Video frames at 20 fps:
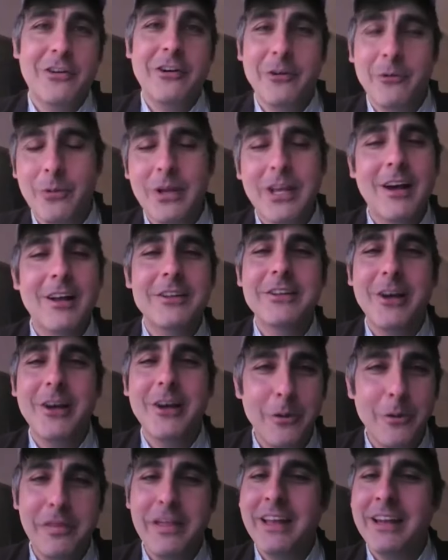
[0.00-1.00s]
We all
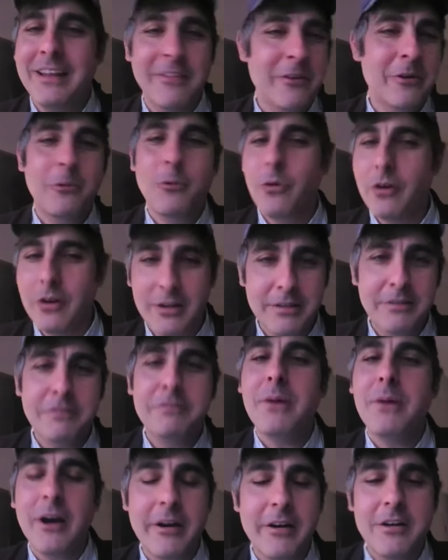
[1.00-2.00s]
know that in the world of
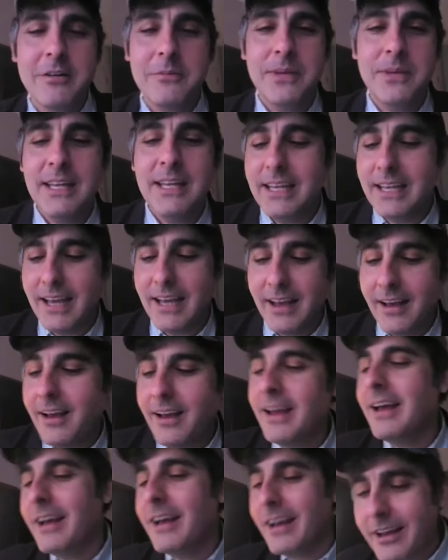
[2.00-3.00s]
modern
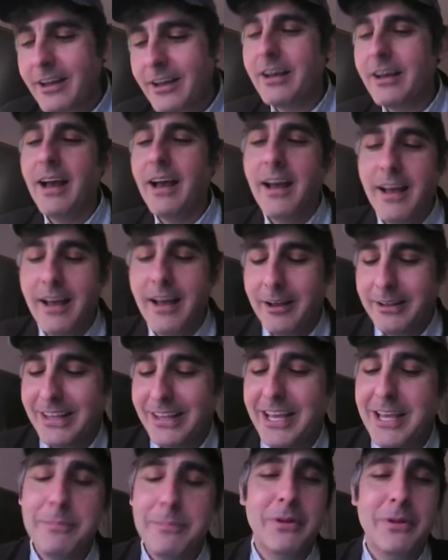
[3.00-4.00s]
media, uh,
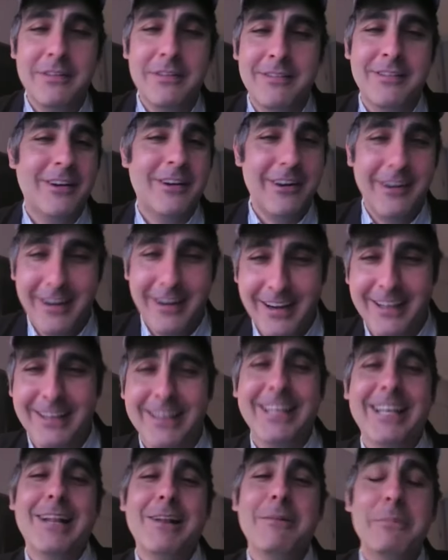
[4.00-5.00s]
labels are a
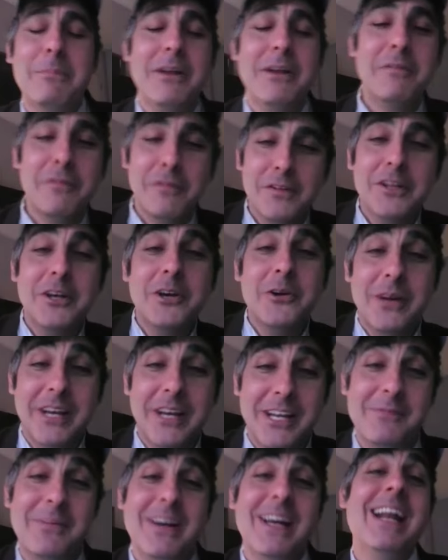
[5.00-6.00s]
little bit
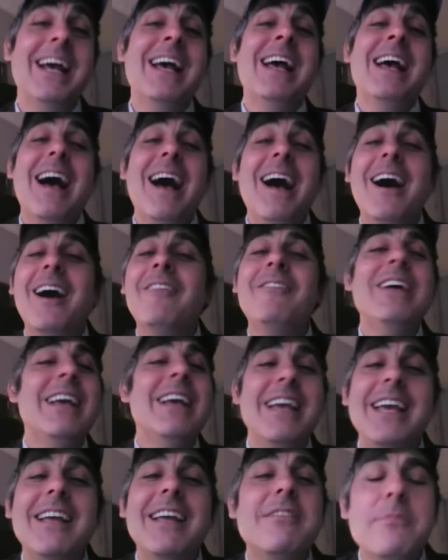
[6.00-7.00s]
fluid, but
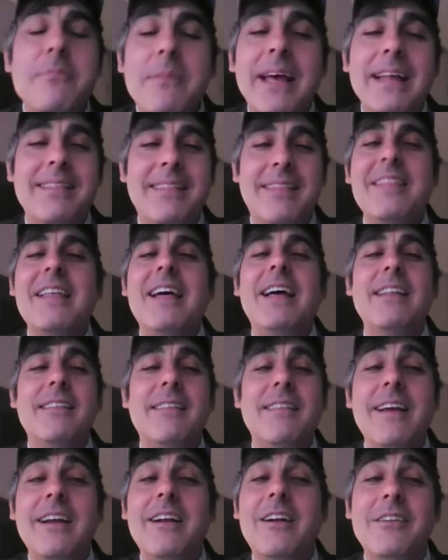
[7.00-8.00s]
um, it's meant that
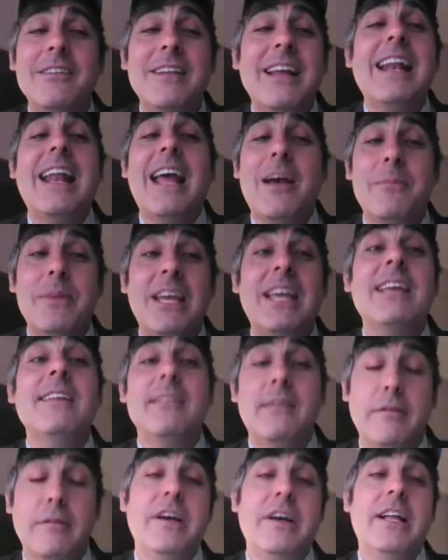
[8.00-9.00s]
their dynamic can
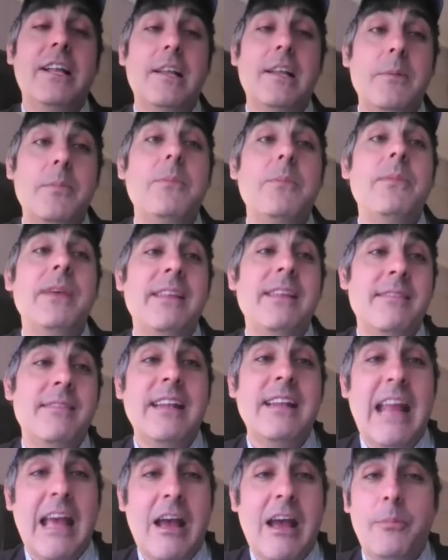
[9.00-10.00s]
develop. It means that
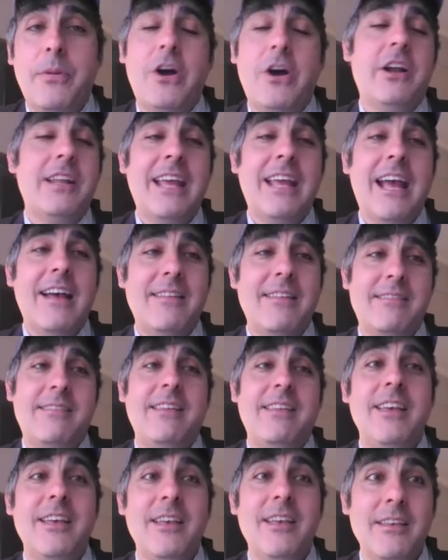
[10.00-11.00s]
now
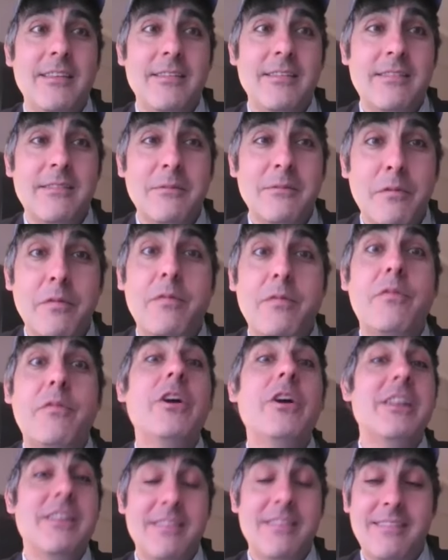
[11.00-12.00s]
podcast is
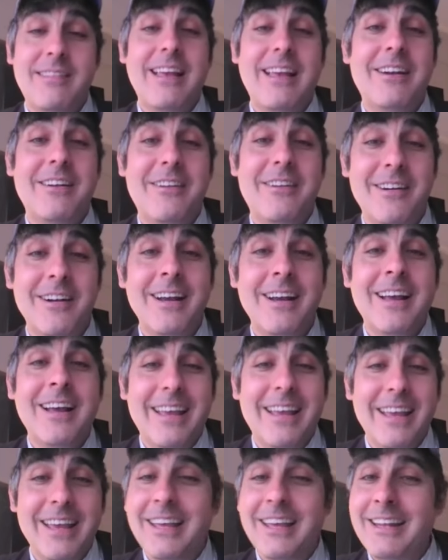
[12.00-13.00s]
front and center
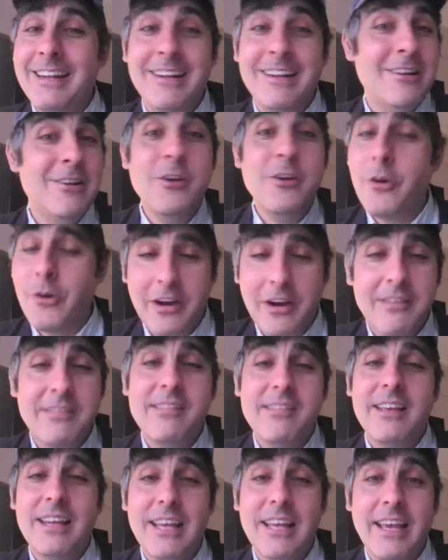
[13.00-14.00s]
in New York
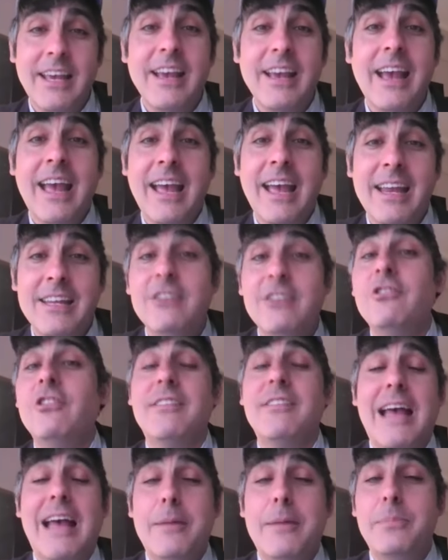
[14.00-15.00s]
City, and he
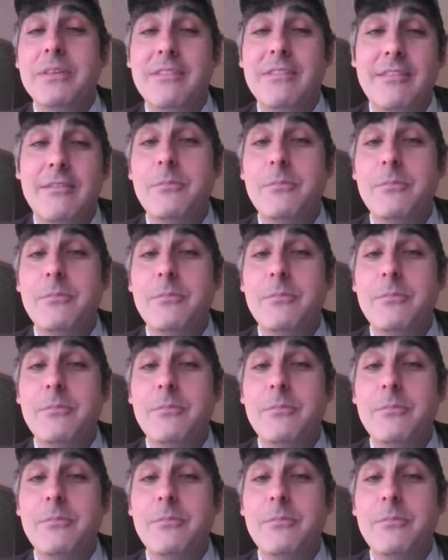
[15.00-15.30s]
just happens